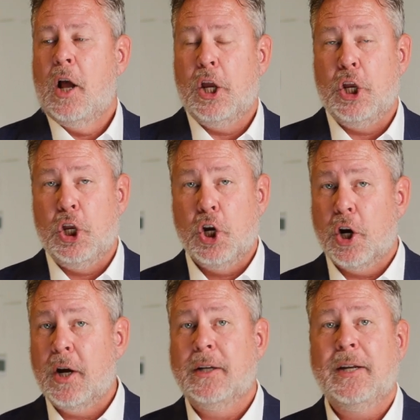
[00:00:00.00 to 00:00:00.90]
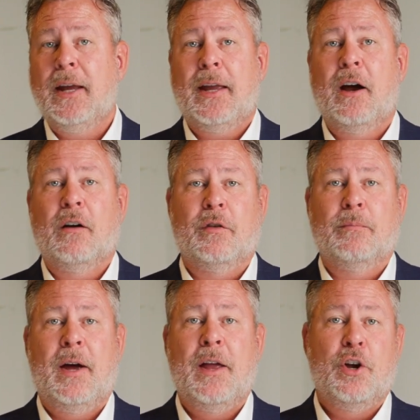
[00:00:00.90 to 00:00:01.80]
you're going to take care of
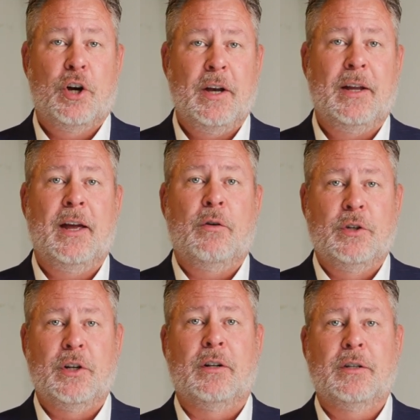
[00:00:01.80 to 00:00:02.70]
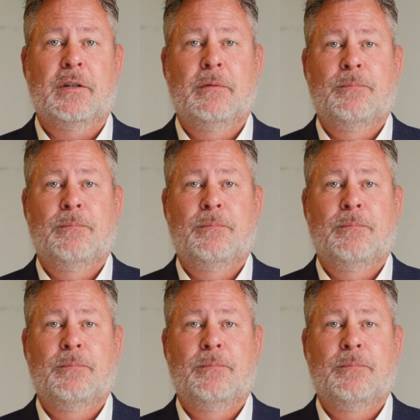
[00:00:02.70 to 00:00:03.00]
them, and they're going to get results.